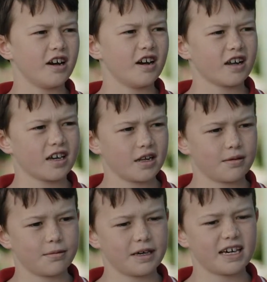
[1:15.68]
I reckon
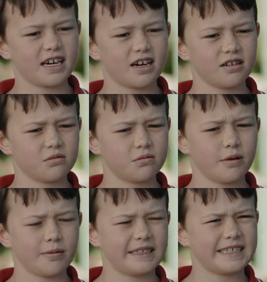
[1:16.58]
about
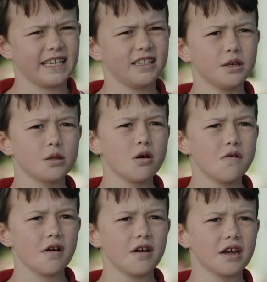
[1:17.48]
probably 10 years old, I